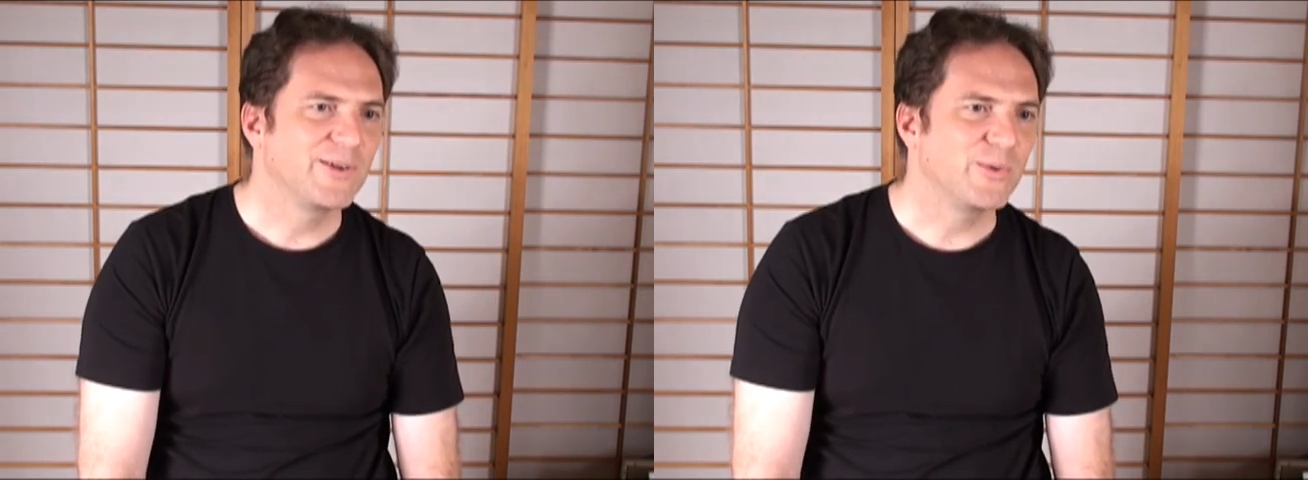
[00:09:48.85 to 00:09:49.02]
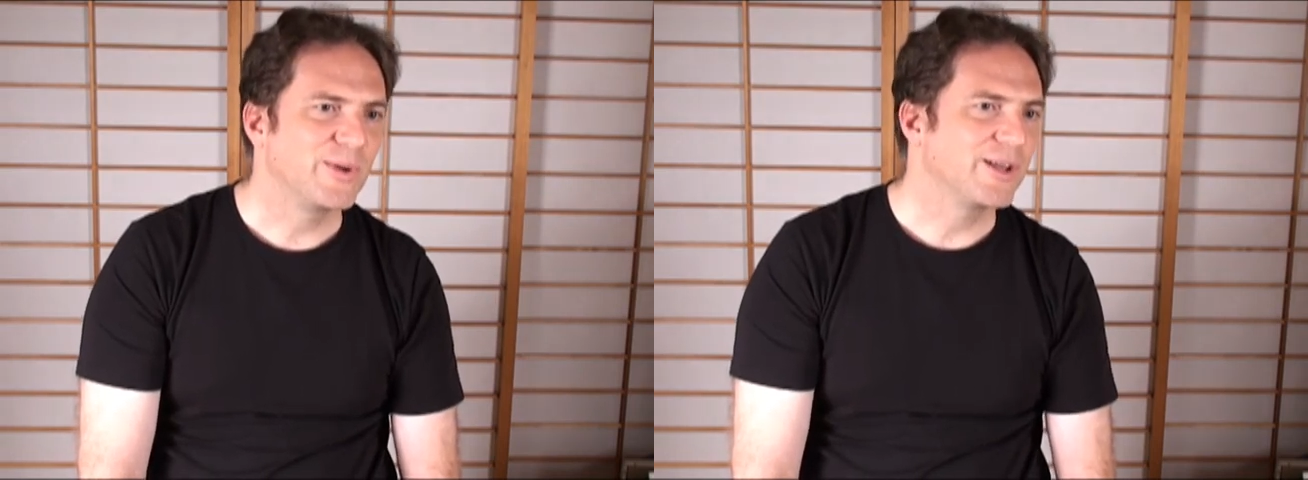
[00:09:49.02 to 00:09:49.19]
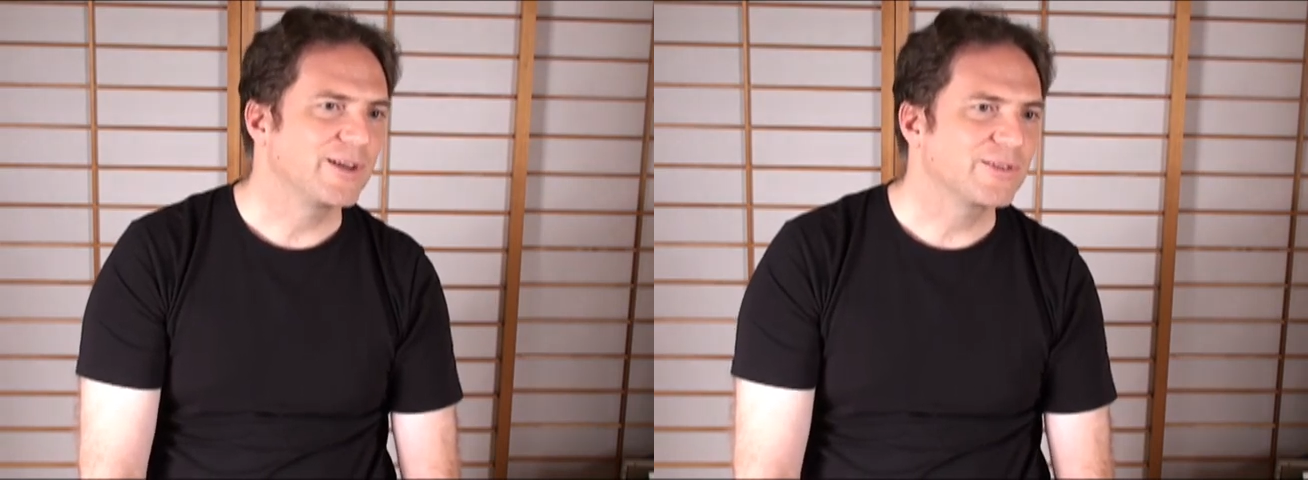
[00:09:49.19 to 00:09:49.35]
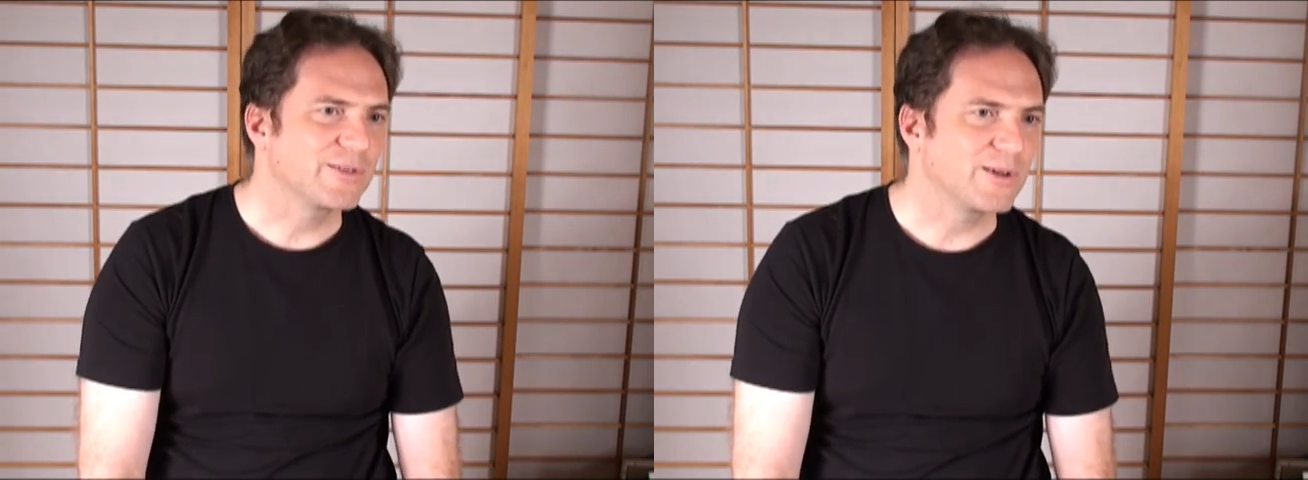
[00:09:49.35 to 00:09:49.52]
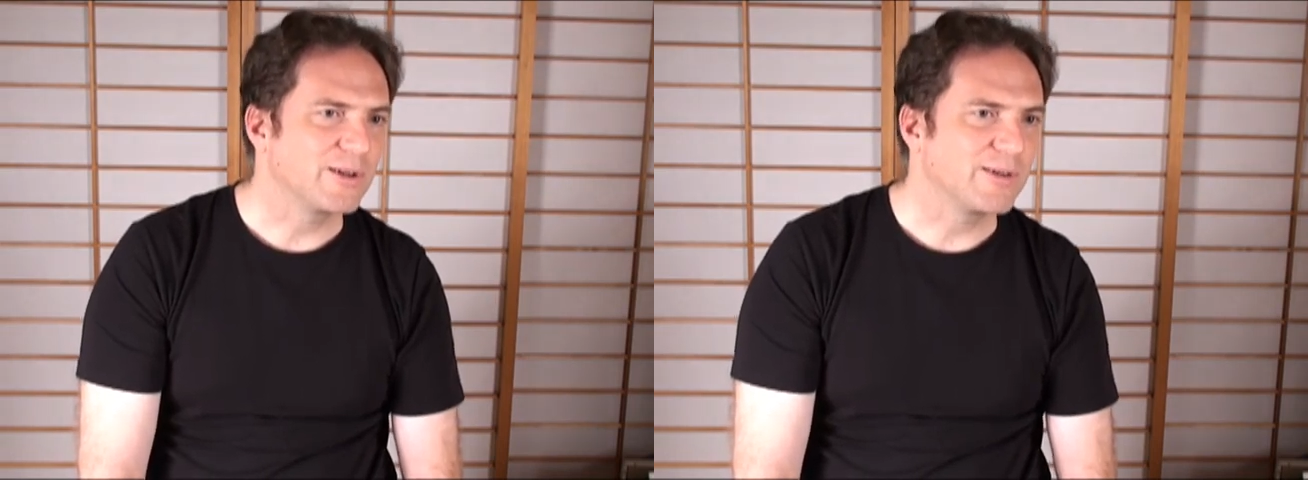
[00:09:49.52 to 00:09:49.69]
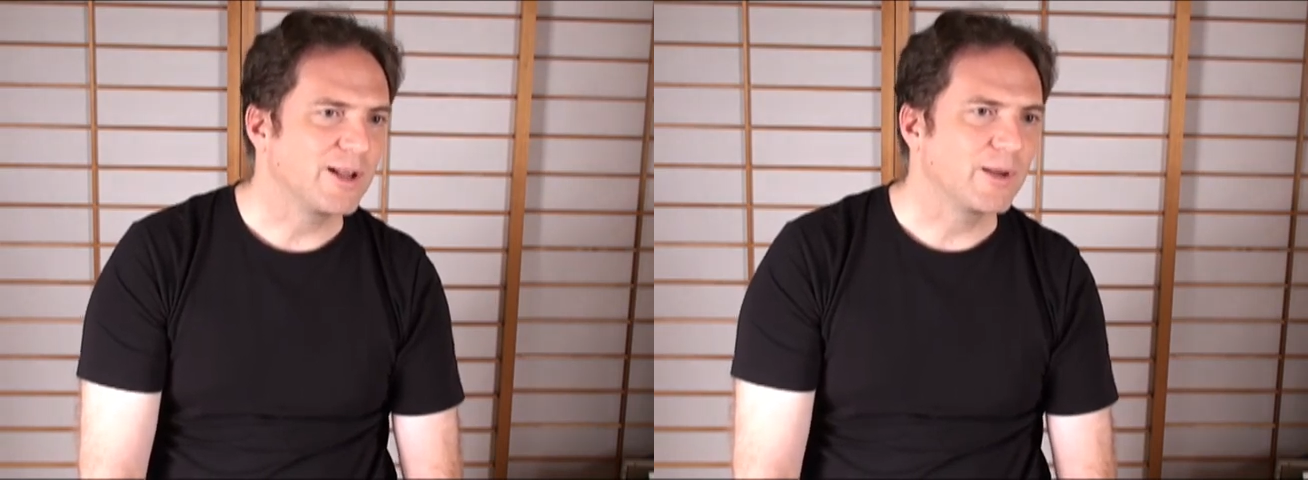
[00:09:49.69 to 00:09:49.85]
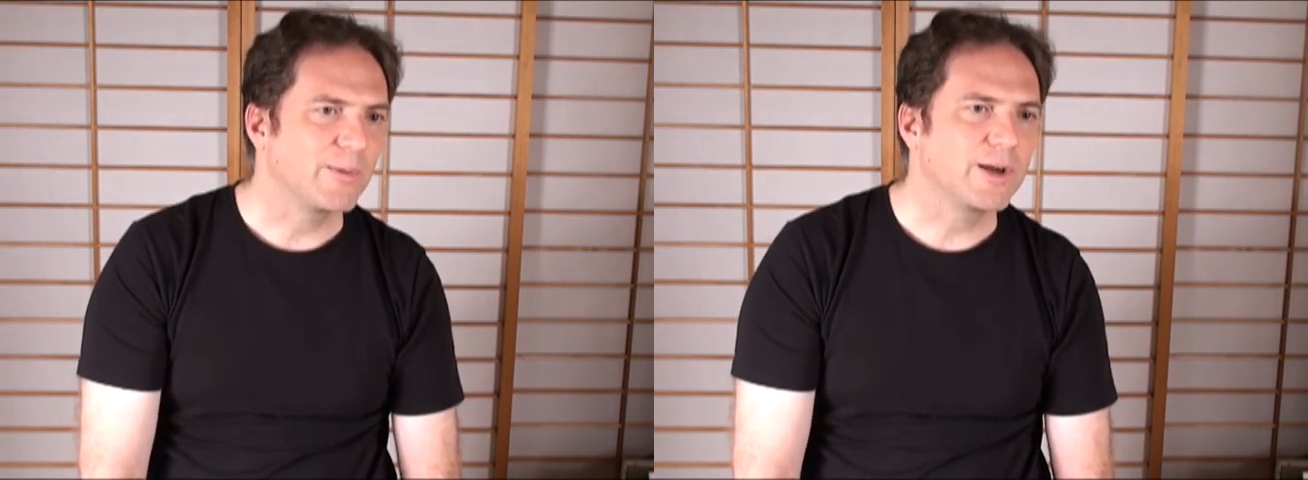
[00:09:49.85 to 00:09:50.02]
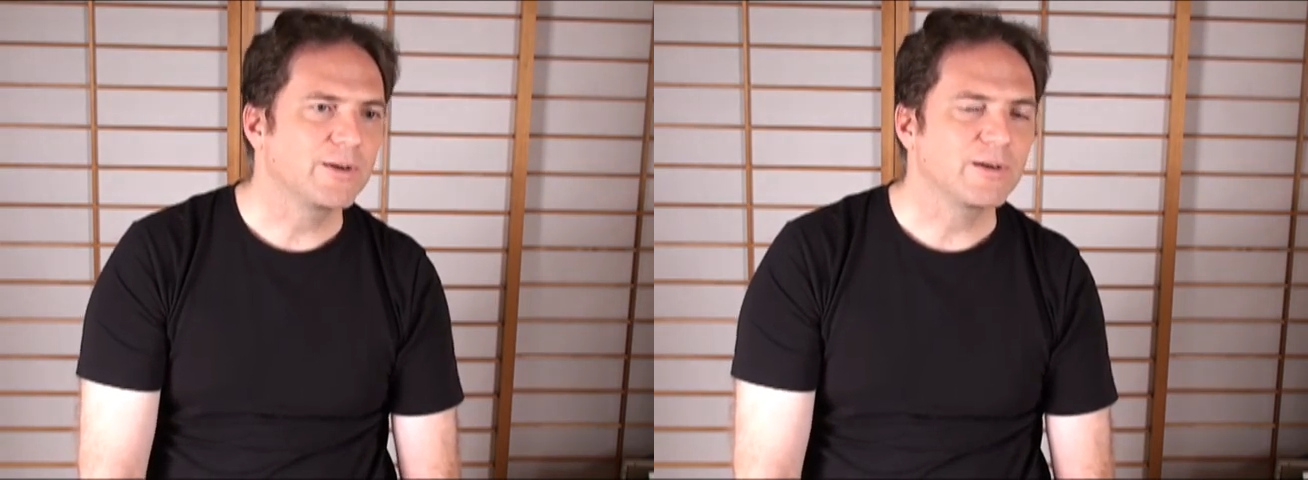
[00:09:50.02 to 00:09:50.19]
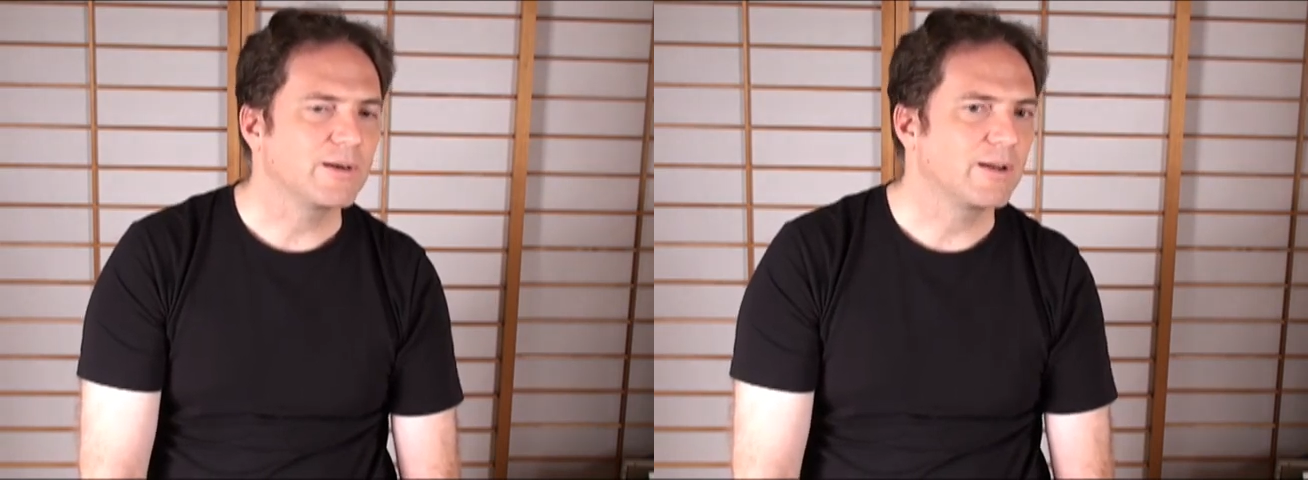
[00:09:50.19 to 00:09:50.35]
doing an external
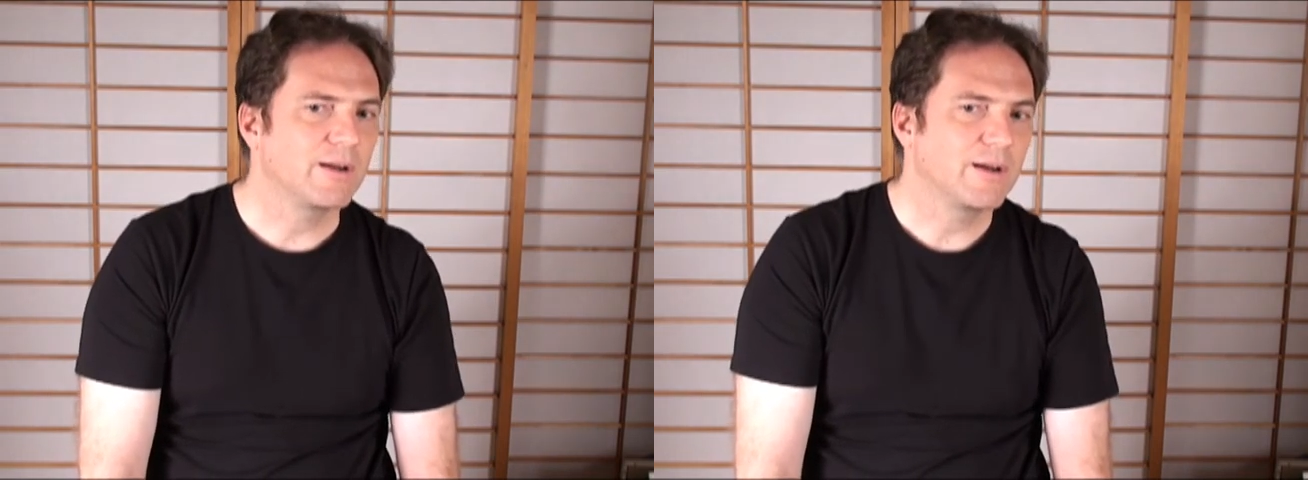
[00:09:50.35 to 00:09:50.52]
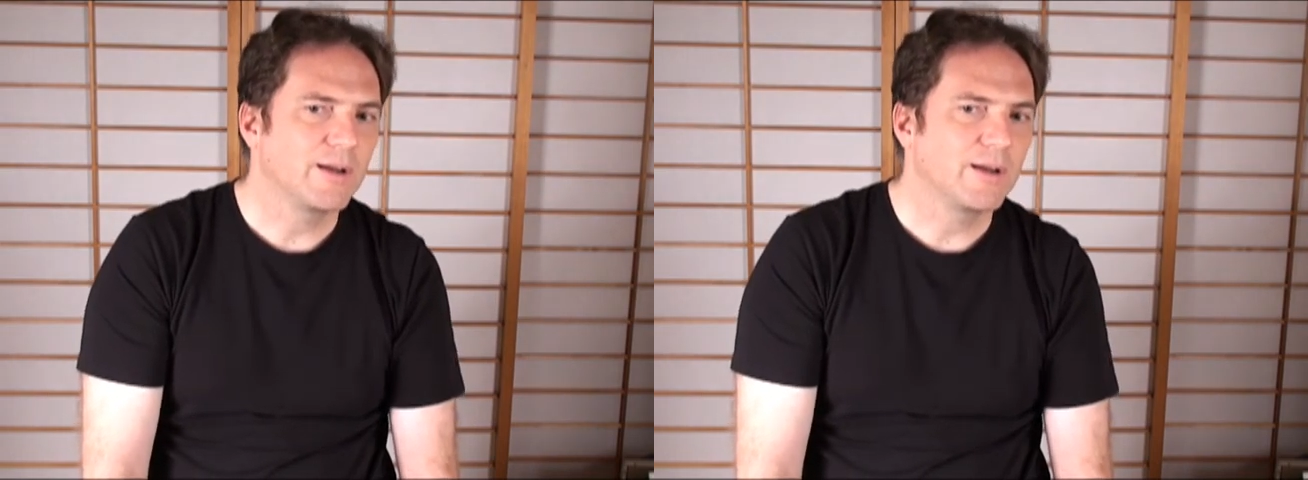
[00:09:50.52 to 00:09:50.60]
evaluation.